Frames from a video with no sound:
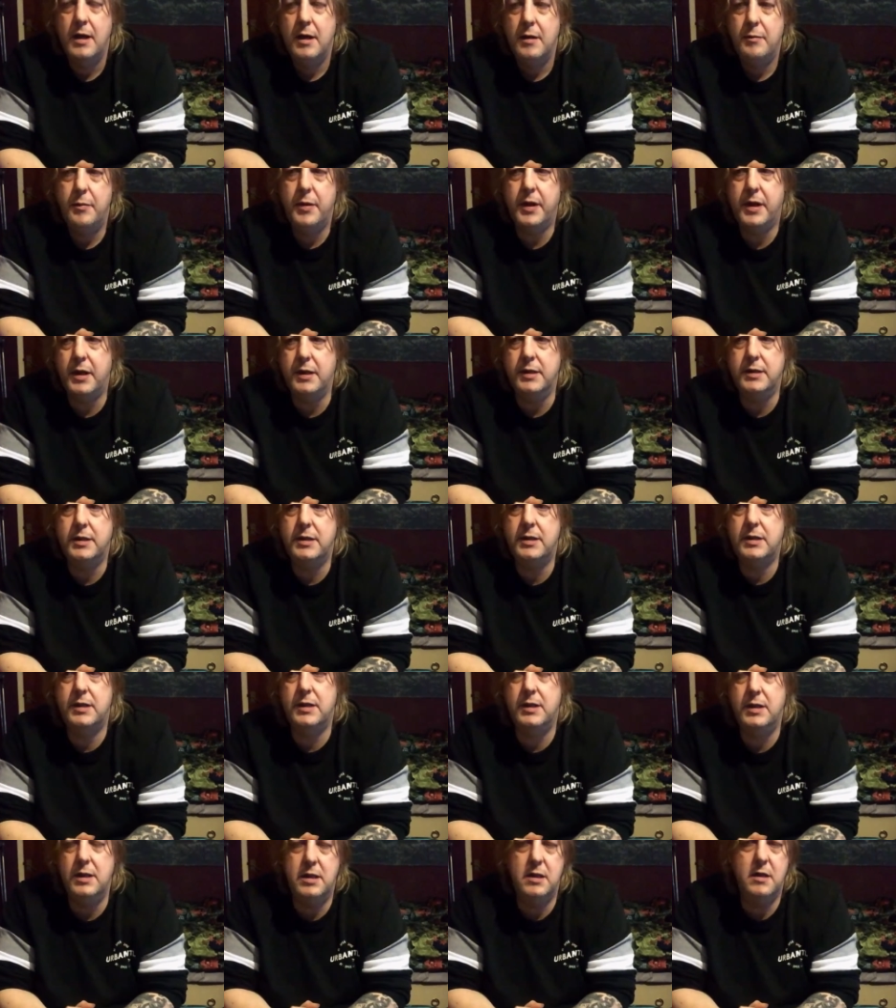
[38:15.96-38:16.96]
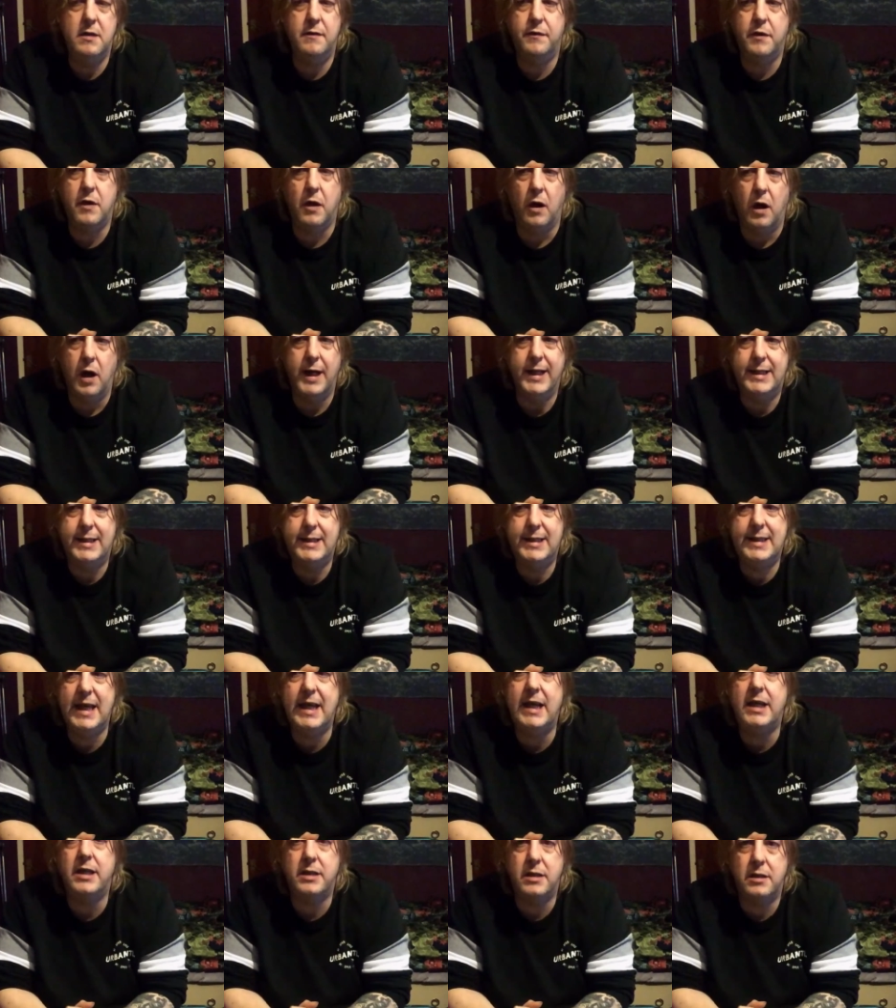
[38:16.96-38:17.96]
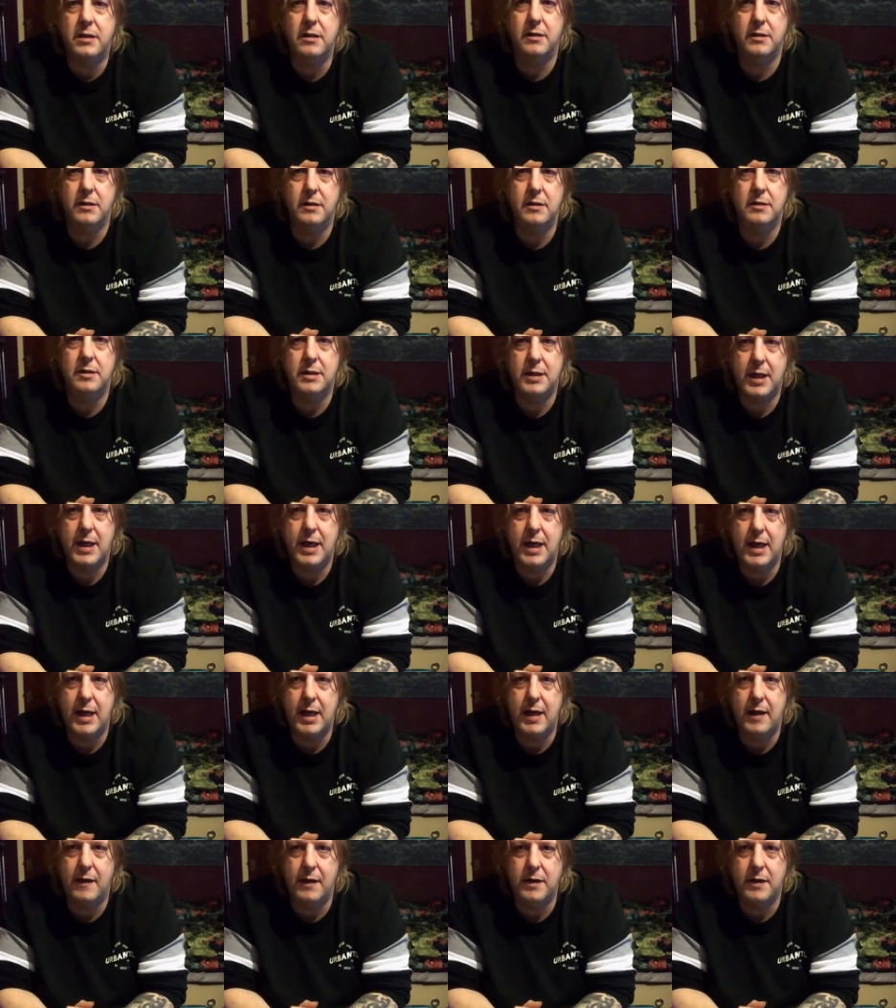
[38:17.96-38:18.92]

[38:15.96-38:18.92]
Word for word: because you've got addictions here.